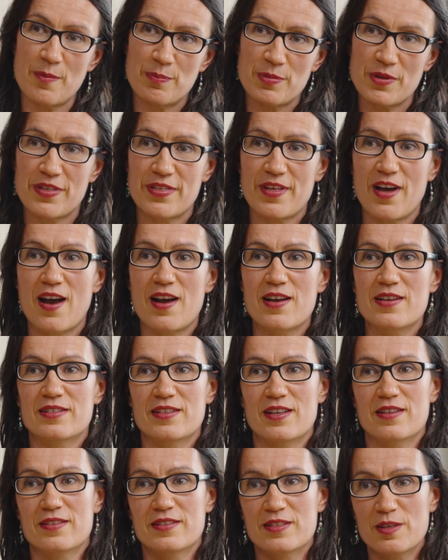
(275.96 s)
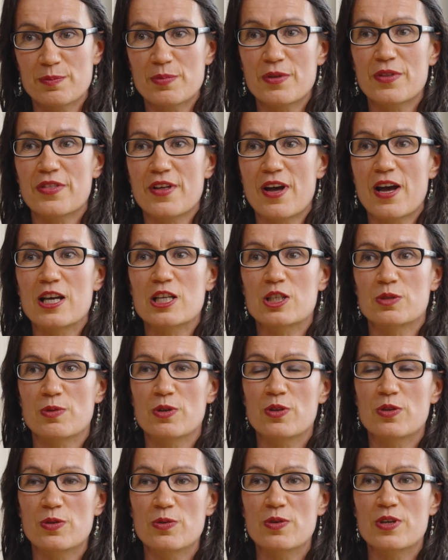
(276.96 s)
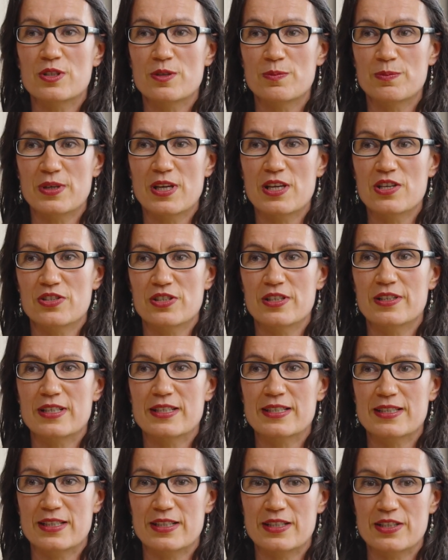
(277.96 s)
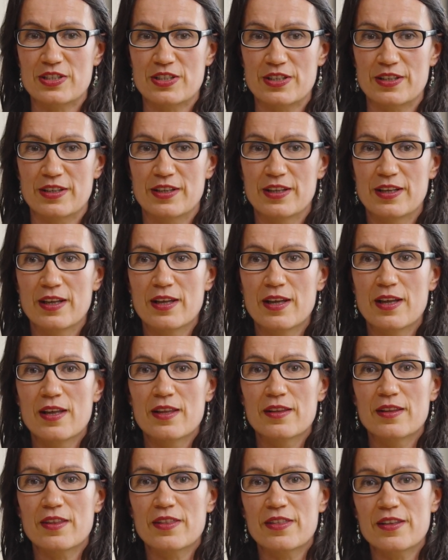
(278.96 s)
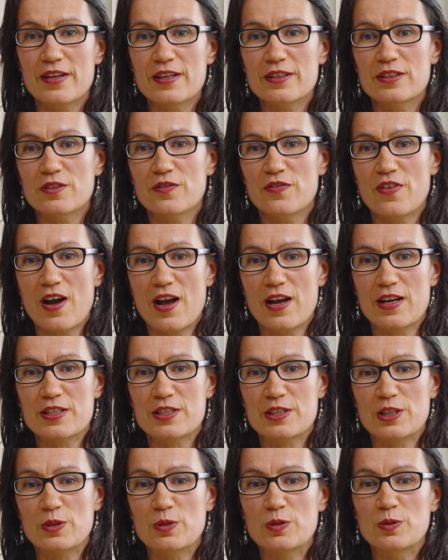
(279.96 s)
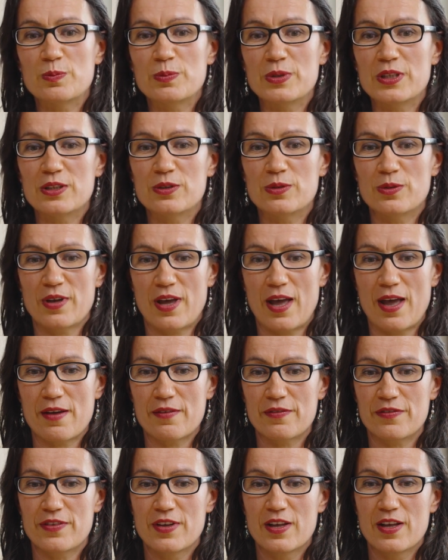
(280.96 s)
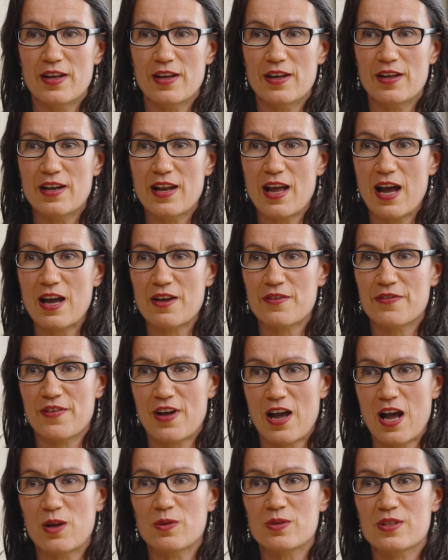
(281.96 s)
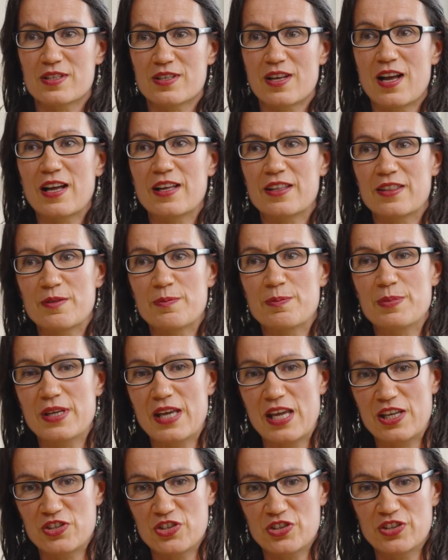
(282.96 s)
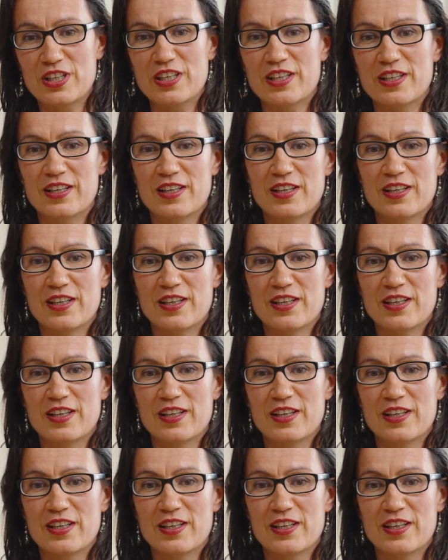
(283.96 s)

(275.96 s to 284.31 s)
empathize and sympathize with you as a PhD researcher. The third advice, it would be to have a life outside the PhD,